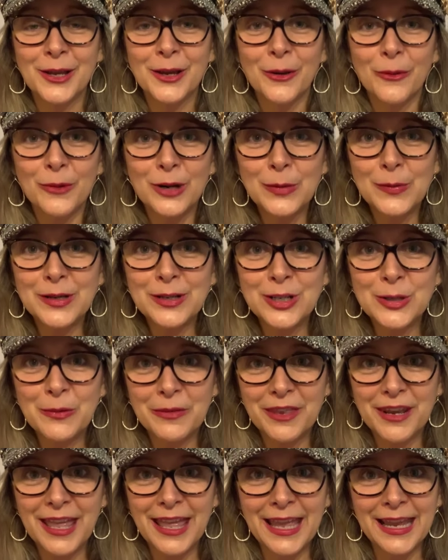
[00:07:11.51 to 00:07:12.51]
What do we do with
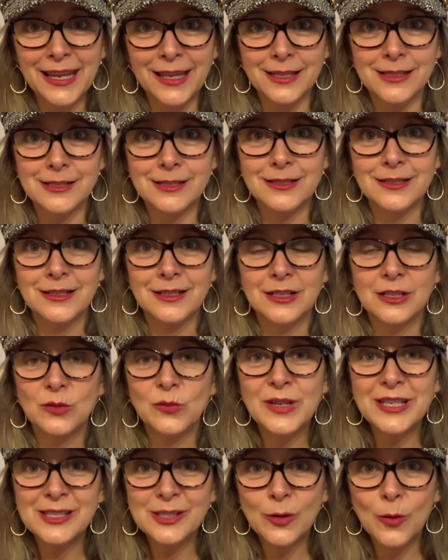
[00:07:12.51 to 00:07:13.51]
an ant?
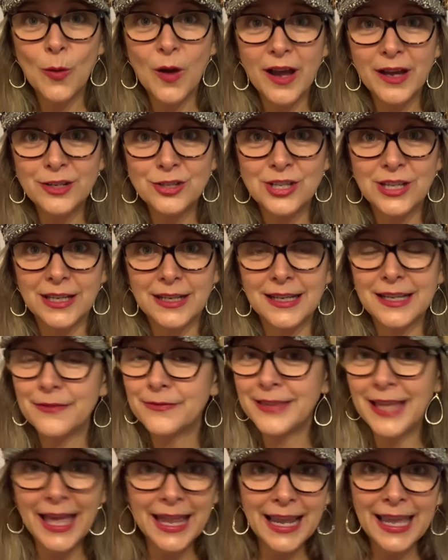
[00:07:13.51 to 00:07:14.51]
we squash it. If
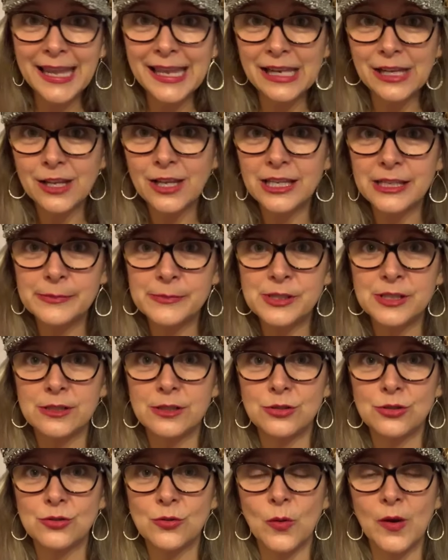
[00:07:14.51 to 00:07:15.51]
that ant comes to
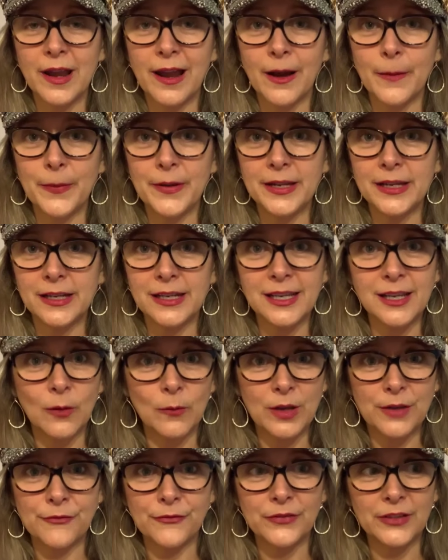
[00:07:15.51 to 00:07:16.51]
destroy our picnic,
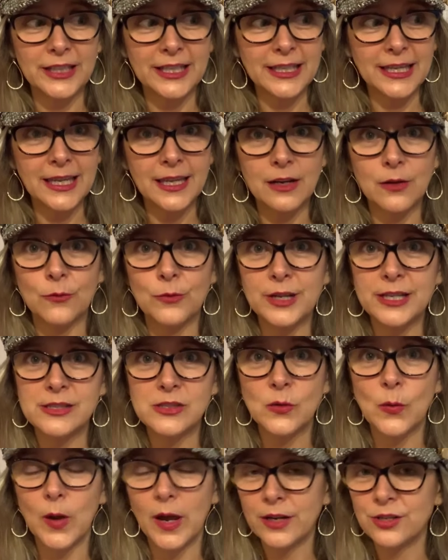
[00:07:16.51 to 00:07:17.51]
we flick it, we
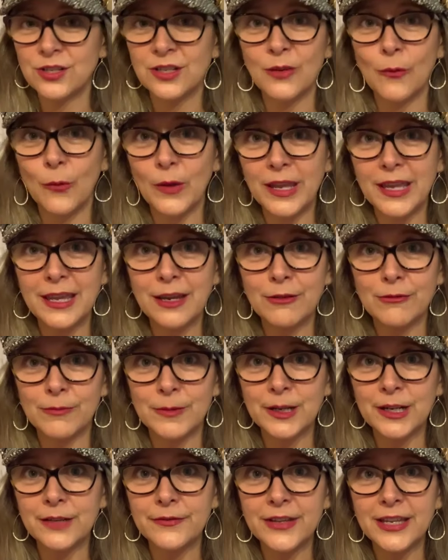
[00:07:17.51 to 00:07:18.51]
squash it, we get
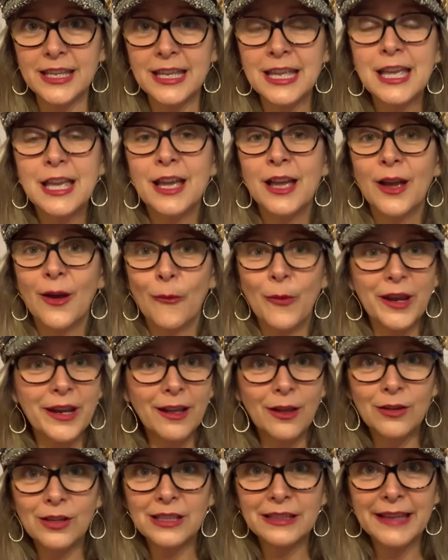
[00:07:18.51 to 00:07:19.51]
rid of it. We
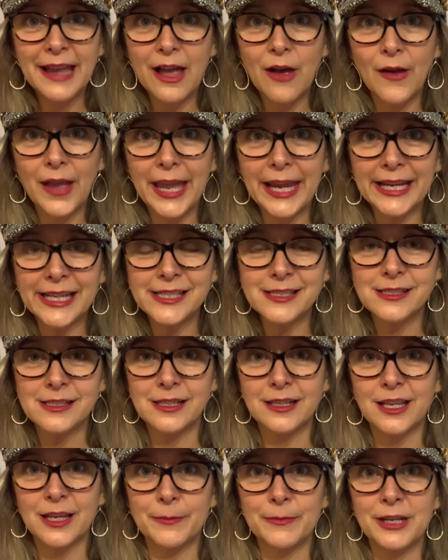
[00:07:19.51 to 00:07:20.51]
don't allow ants to
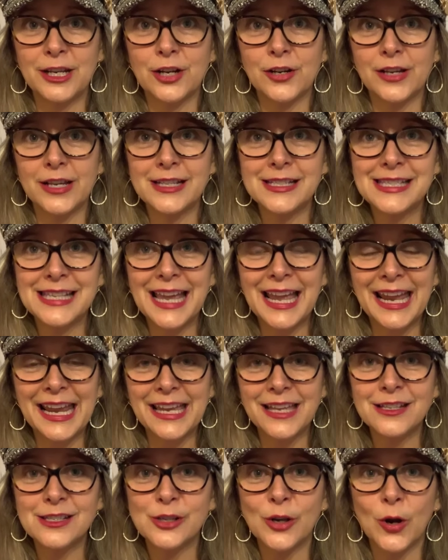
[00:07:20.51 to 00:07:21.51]
come near us.
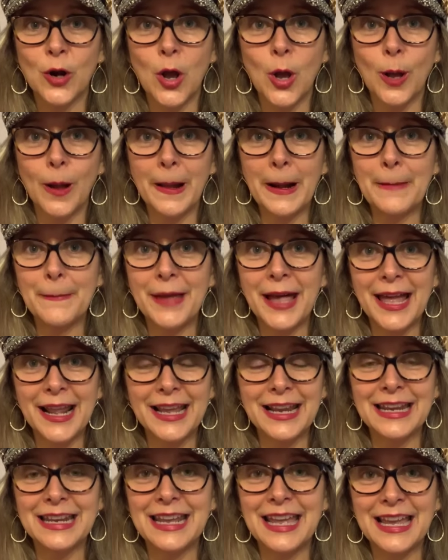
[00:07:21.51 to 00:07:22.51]
Ants are
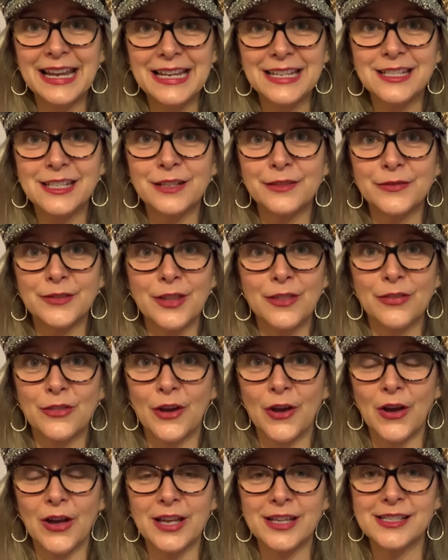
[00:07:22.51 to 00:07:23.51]
automatic negative
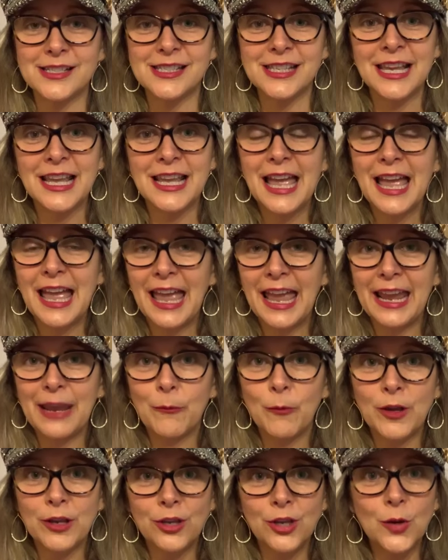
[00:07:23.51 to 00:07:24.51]
thoughts. And
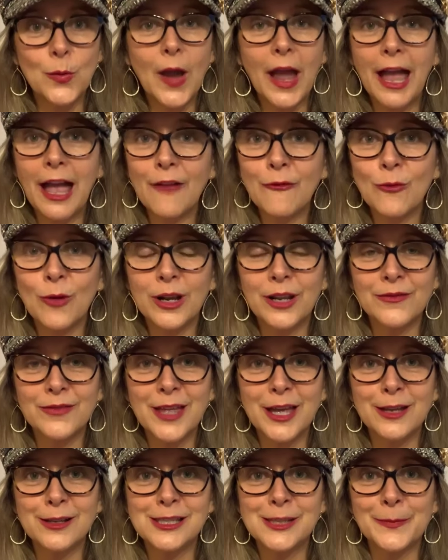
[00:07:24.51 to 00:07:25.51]
when you have one of
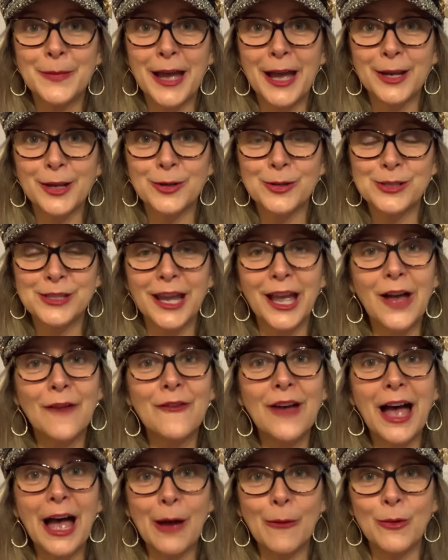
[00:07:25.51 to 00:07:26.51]
those about yourself,
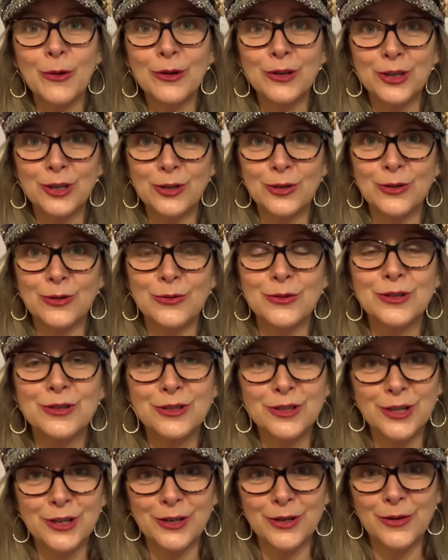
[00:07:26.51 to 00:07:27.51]
I want you
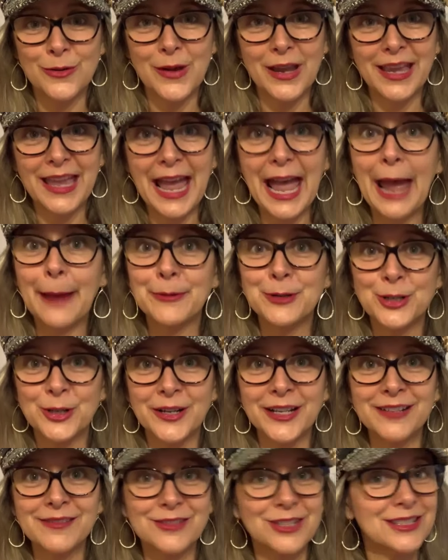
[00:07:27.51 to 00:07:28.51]
to capture
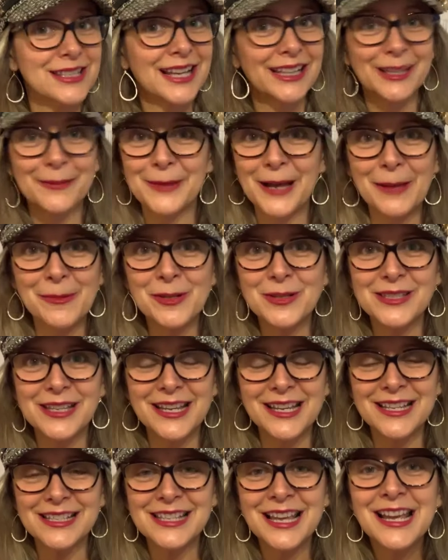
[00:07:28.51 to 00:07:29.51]
it, just like the Bible
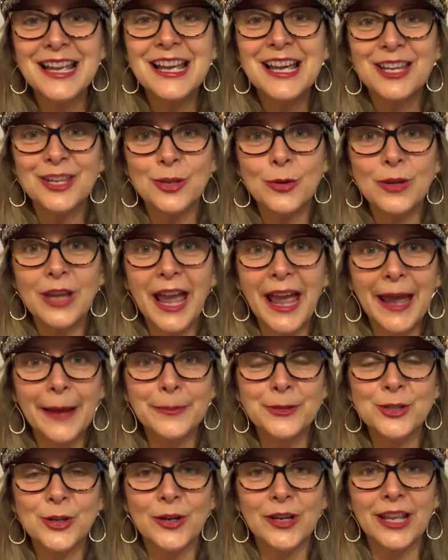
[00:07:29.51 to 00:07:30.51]
says, you
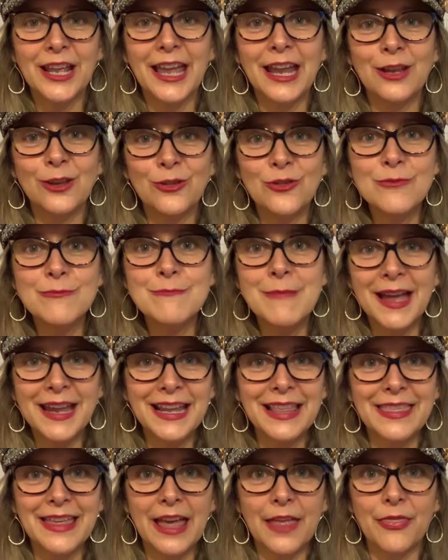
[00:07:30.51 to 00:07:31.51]
capture it and you
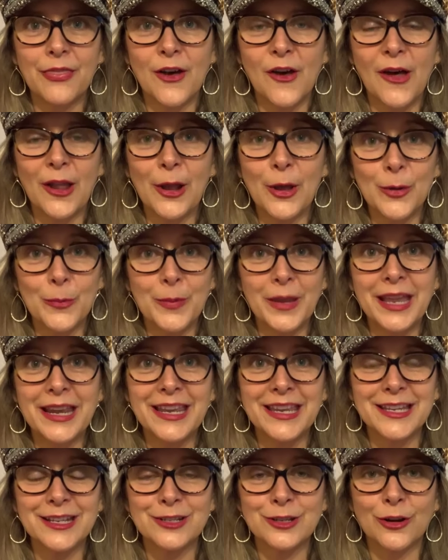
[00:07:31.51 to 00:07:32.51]
make that thought
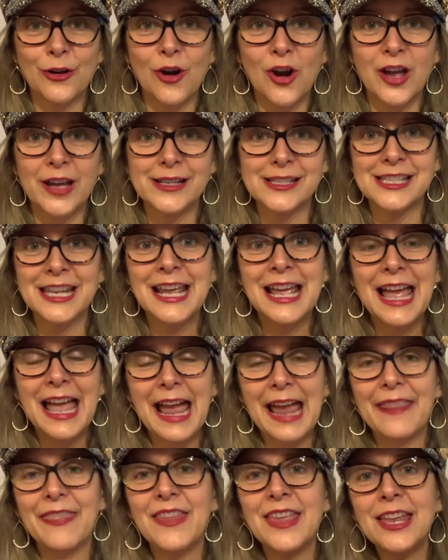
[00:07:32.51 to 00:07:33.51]
obedient to Christ.
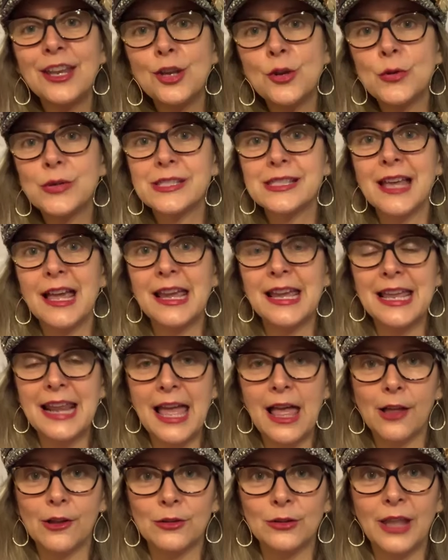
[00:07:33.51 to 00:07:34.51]
And then you say it
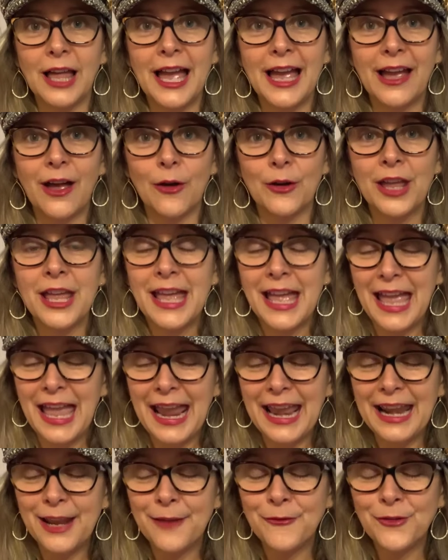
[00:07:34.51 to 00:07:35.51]
out loud.
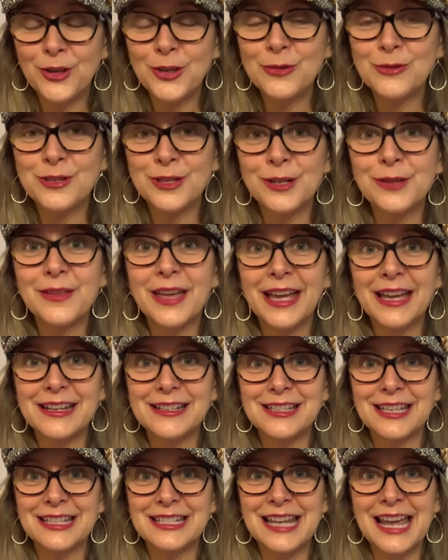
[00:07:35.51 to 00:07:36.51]
And if you do that
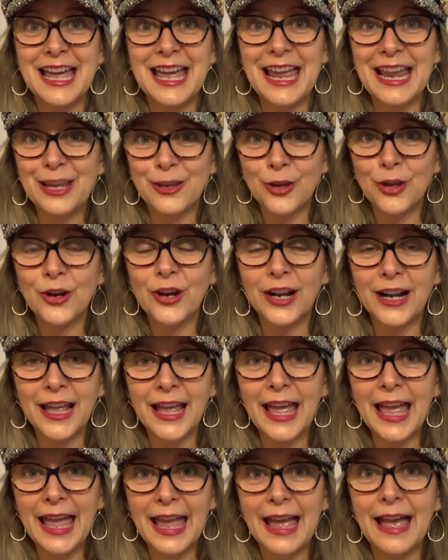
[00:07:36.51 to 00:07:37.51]
today, you're going to
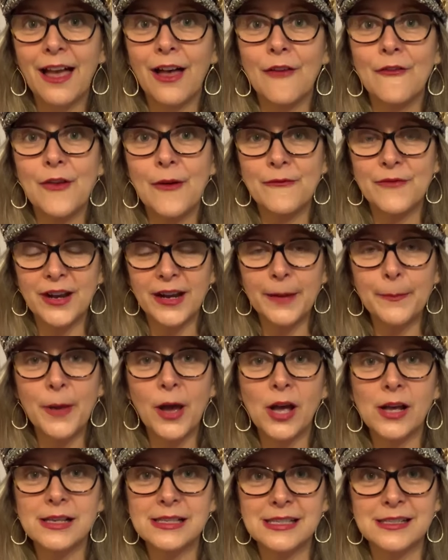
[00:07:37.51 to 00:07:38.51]
have very
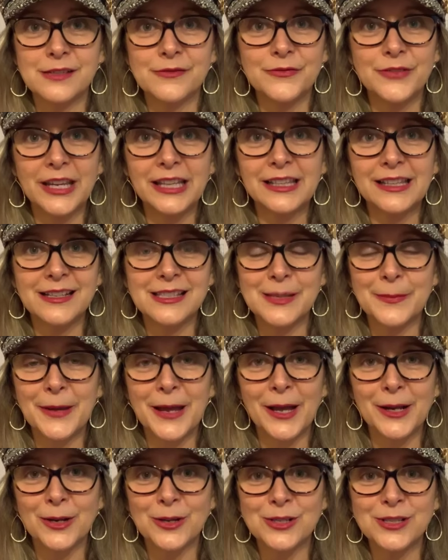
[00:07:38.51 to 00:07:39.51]
positive feelings
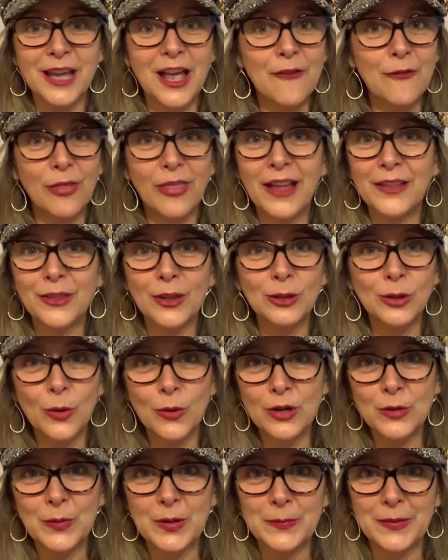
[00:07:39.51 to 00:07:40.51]
about yourself, like the
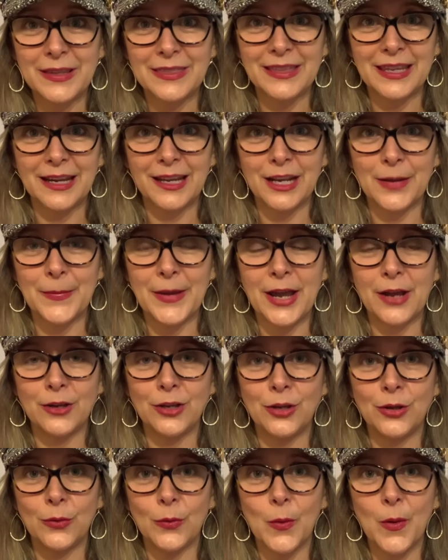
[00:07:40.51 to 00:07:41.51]
Lord would be thinking about
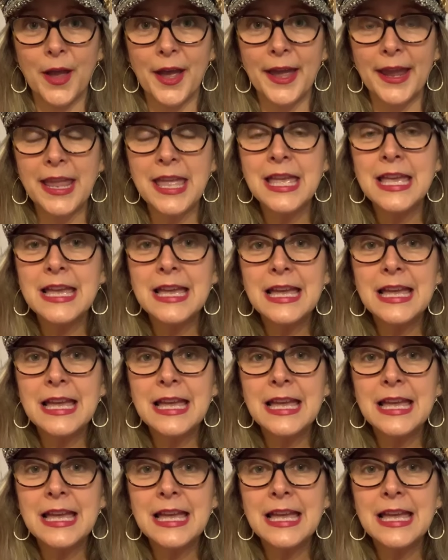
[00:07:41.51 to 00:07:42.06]
you, okay?